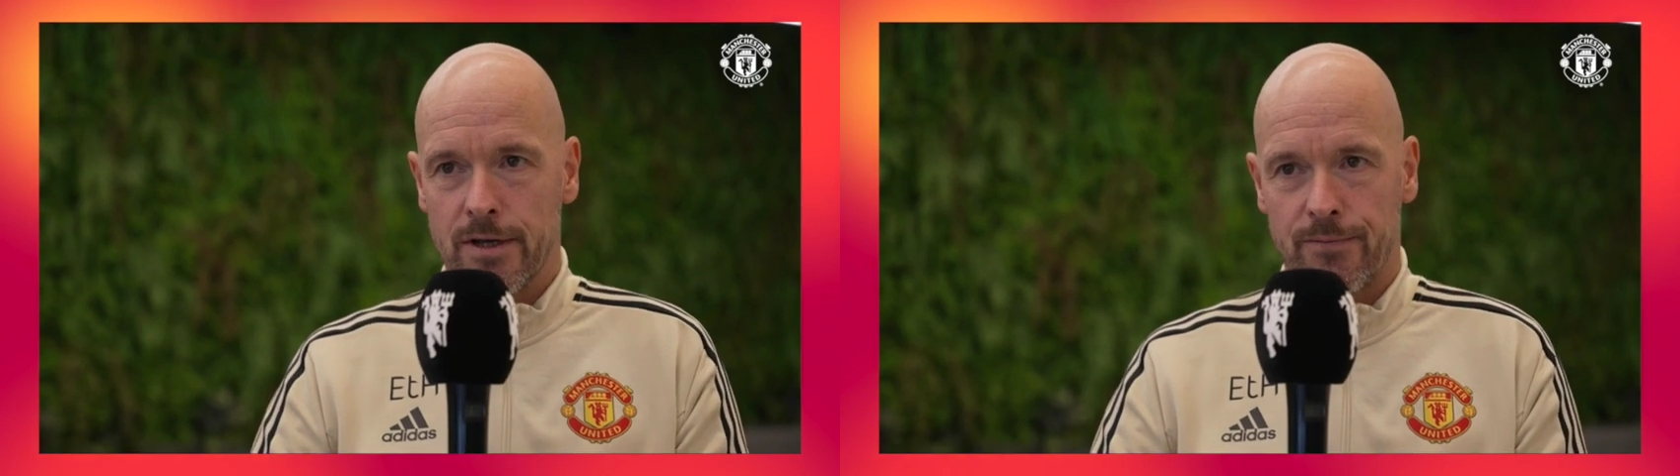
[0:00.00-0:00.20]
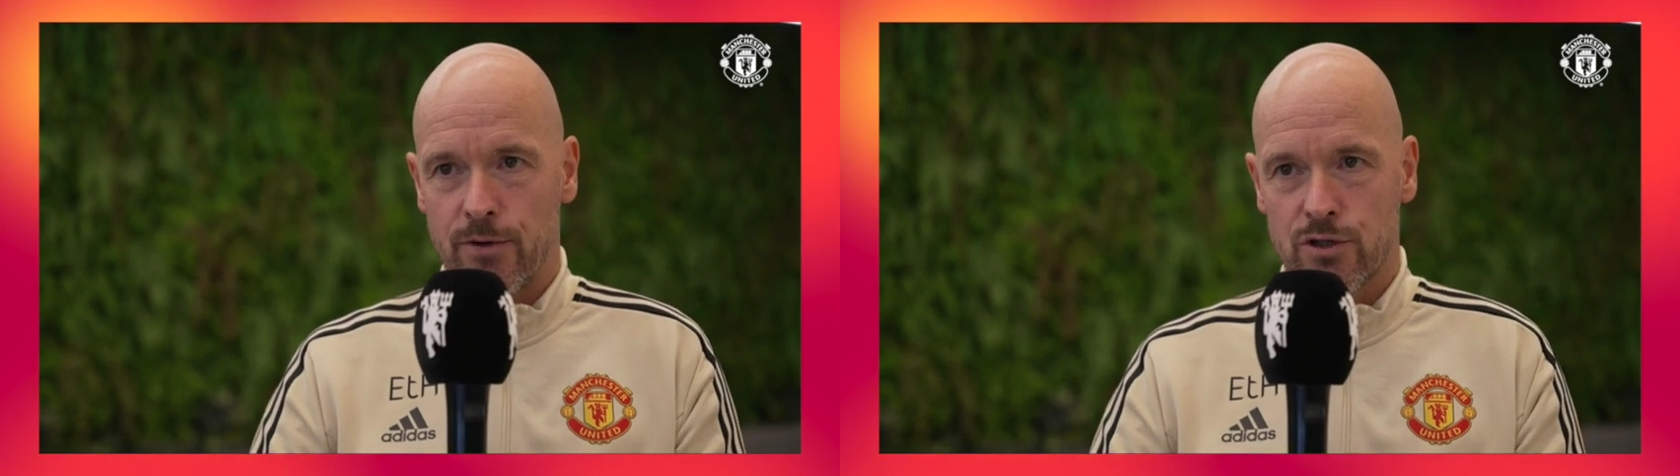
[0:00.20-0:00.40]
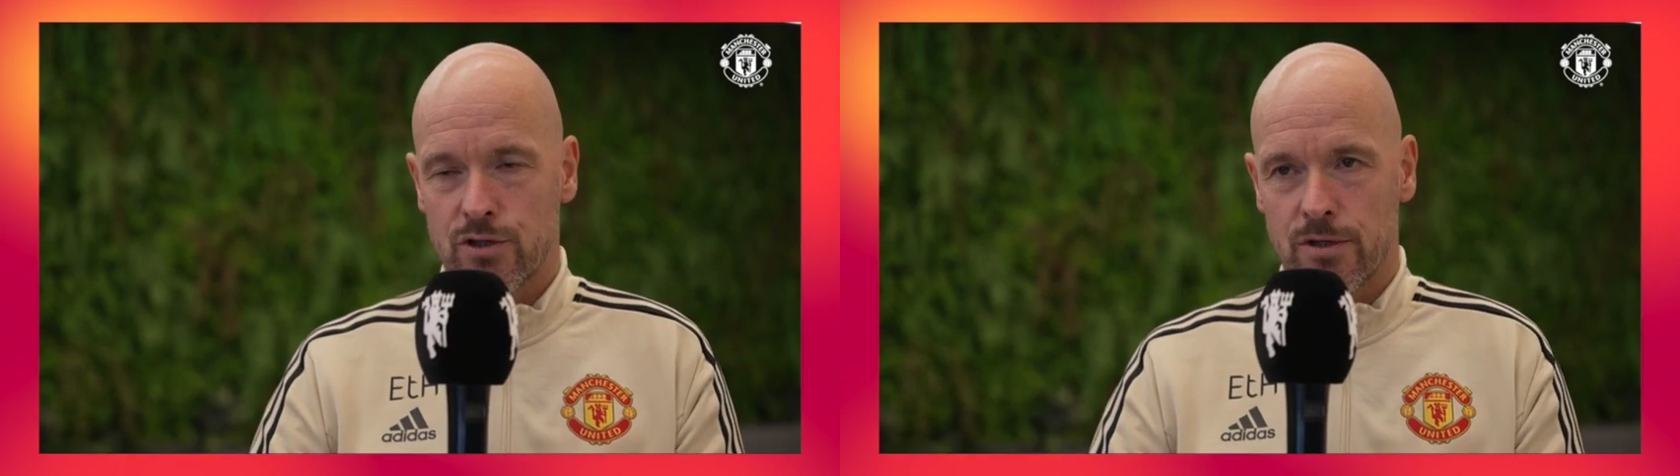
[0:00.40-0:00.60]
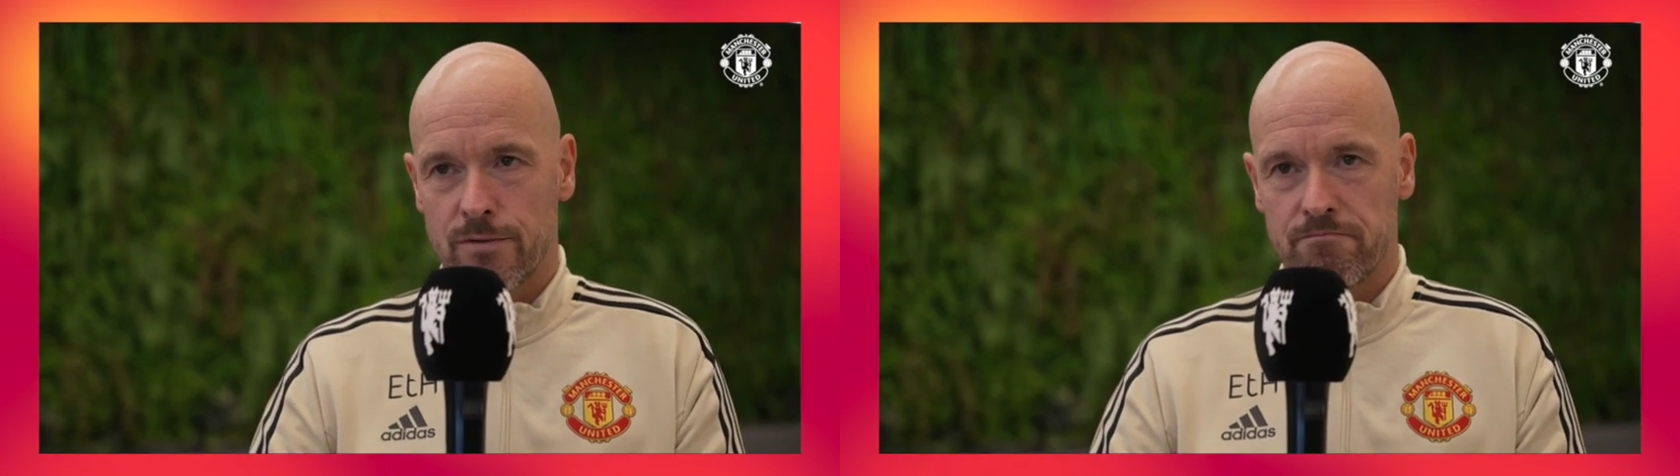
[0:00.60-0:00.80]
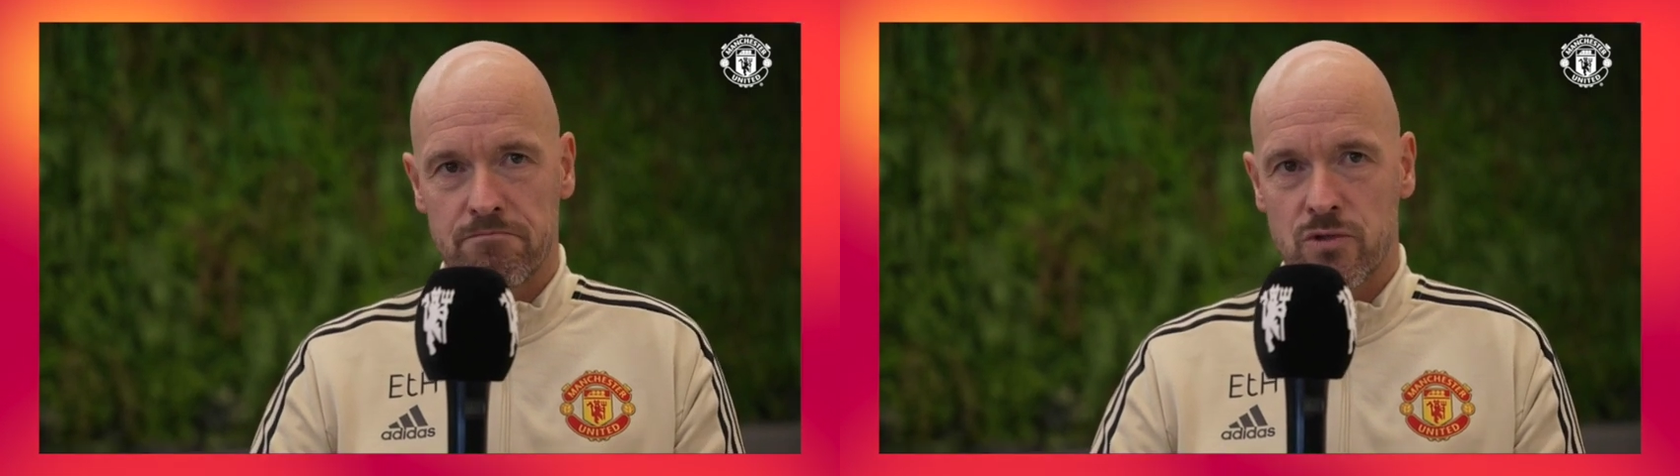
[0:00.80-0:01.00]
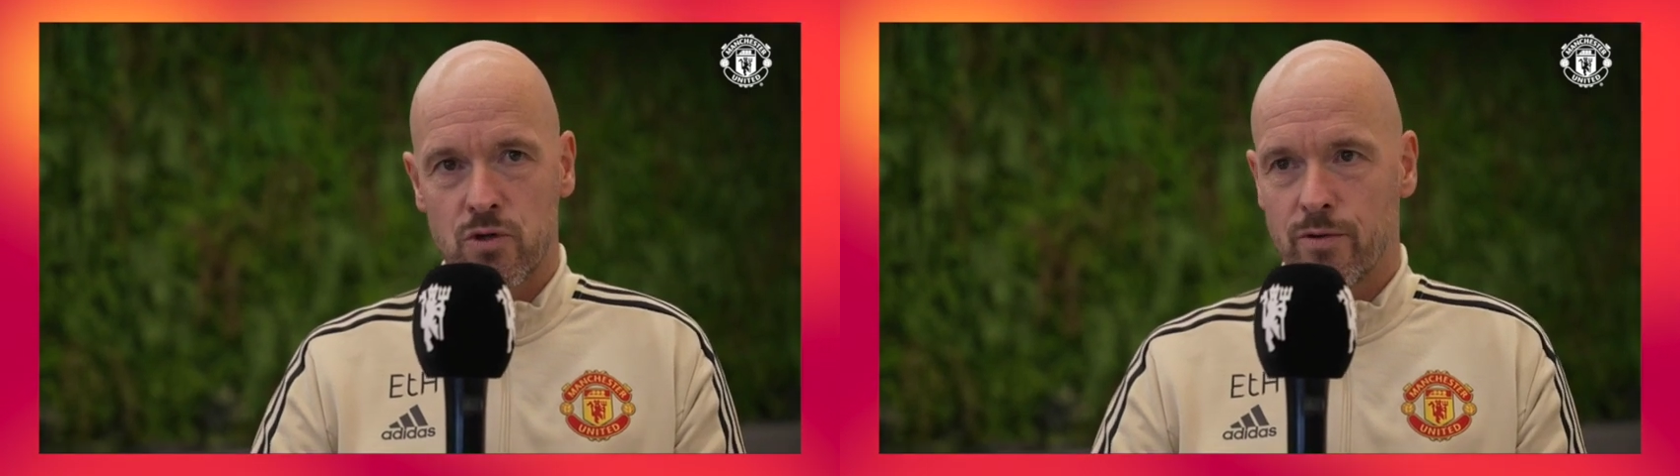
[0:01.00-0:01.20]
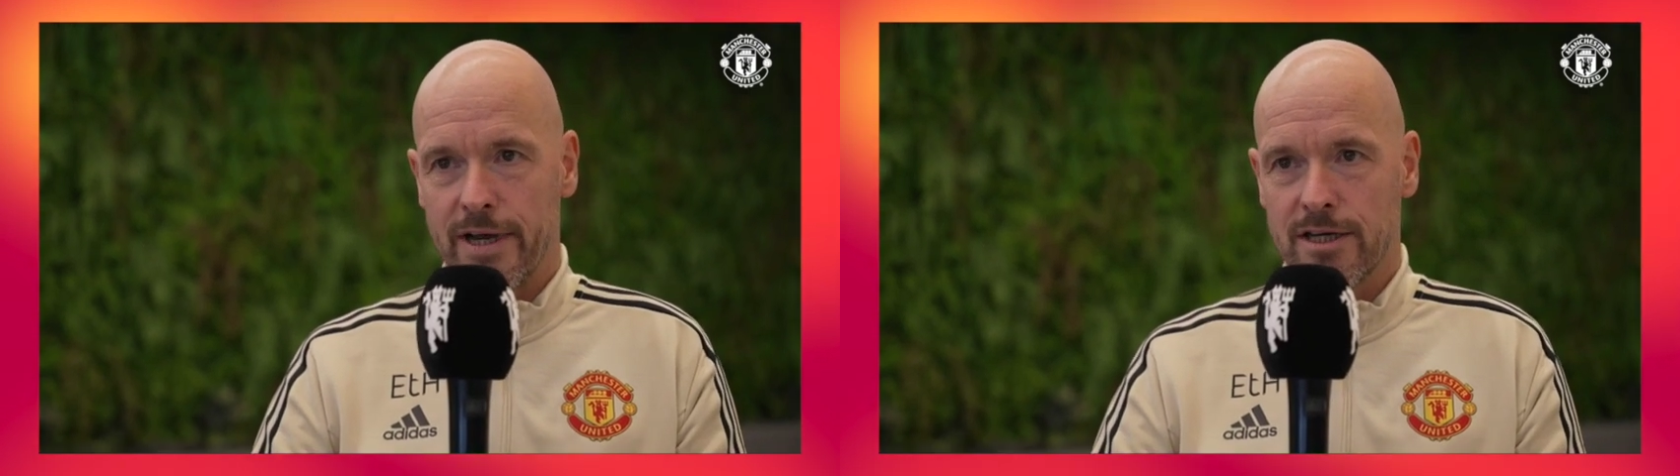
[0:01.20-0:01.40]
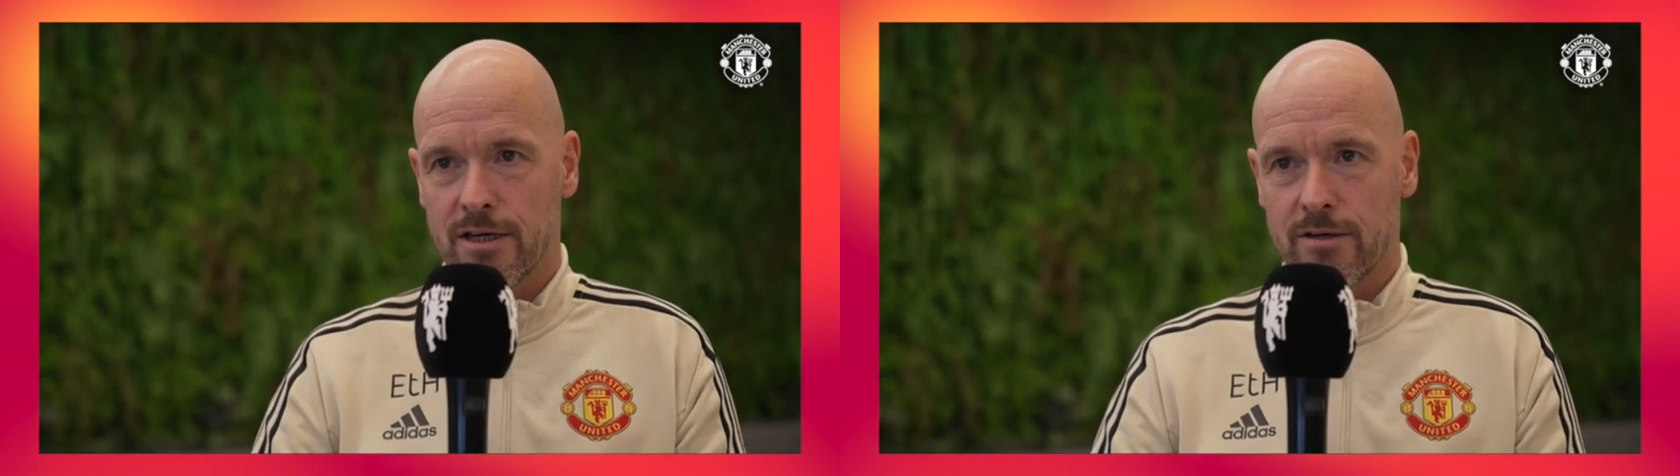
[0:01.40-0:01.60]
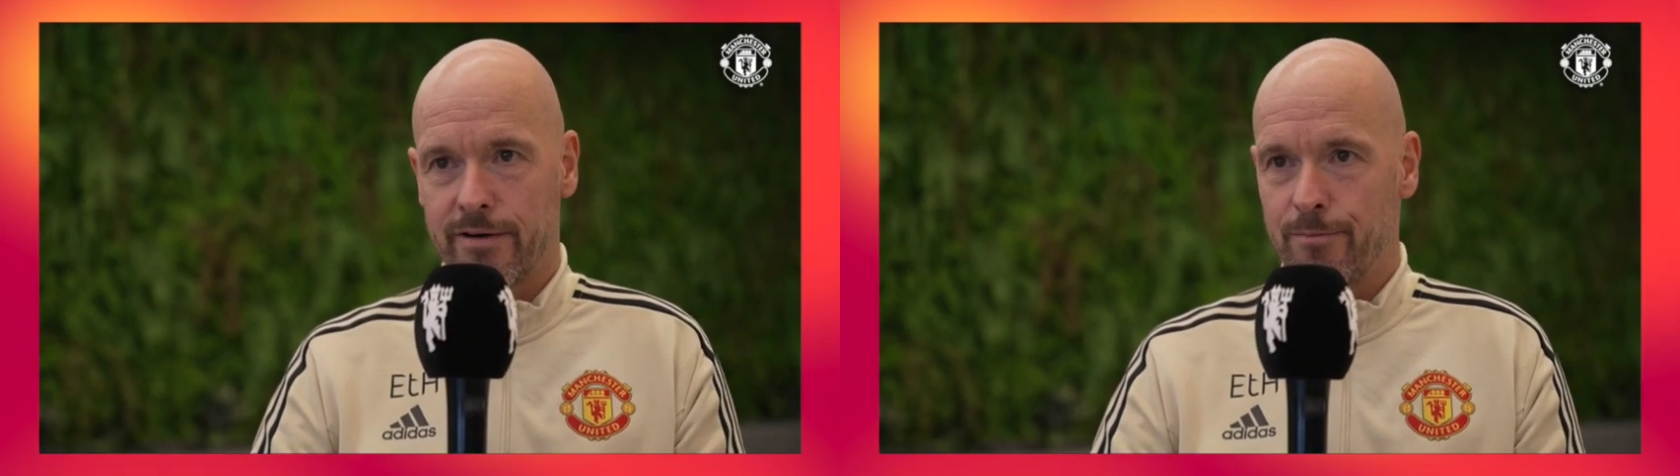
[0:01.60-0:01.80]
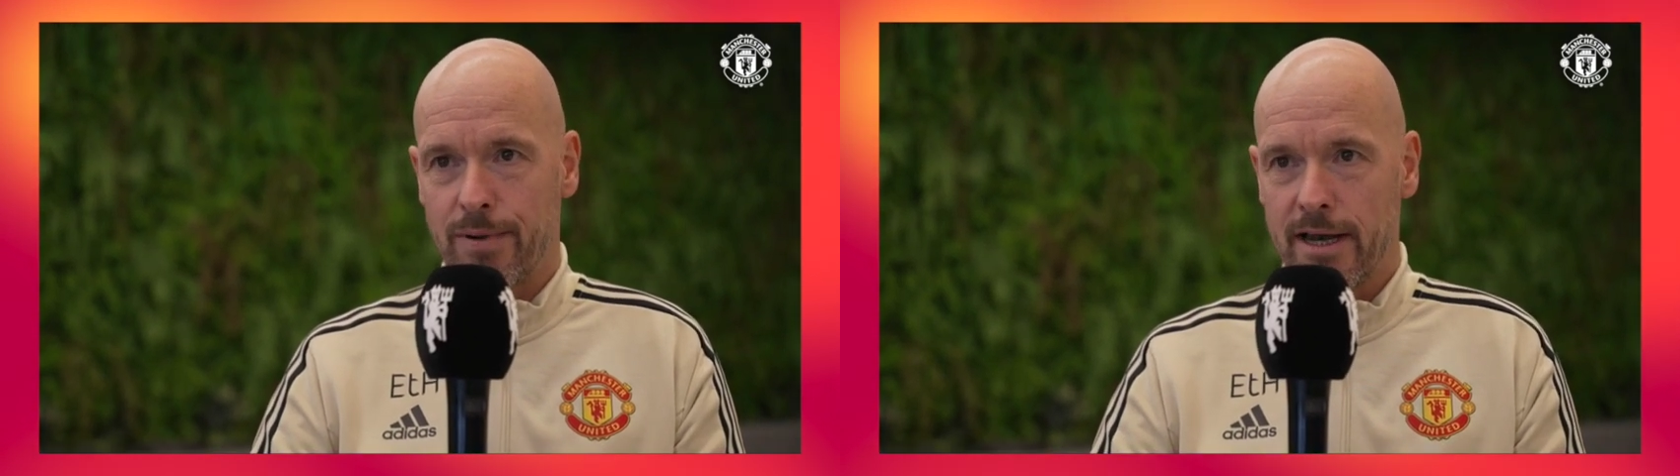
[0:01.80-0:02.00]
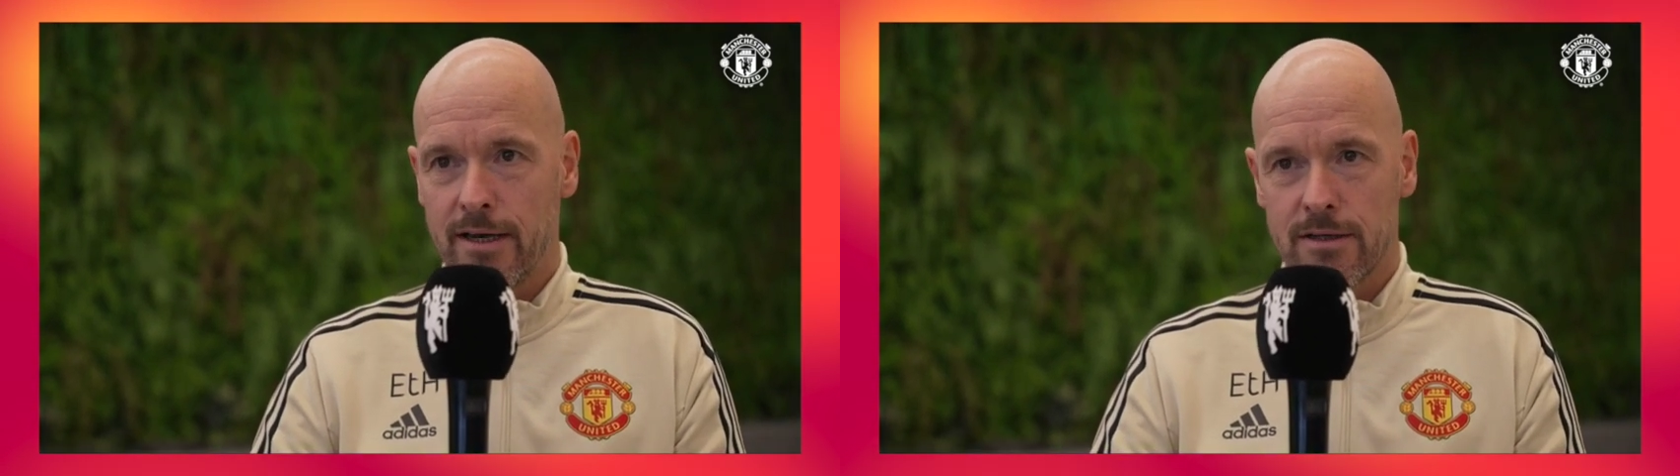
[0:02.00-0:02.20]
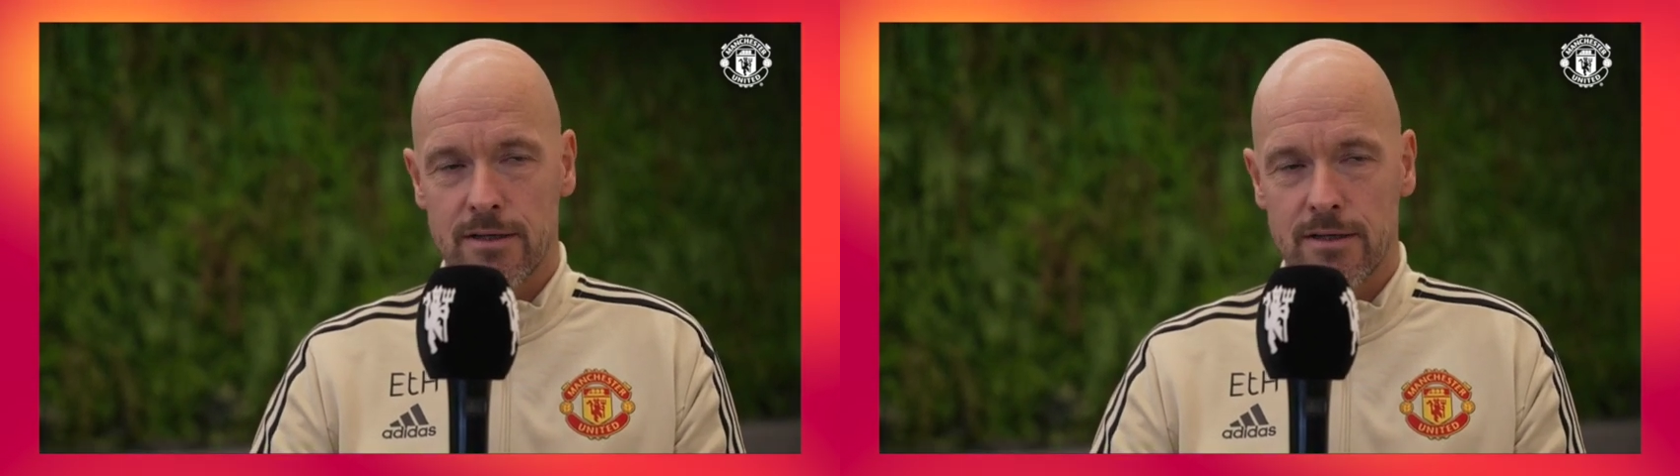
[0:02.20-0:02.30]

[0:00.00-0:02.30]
First to create a great plan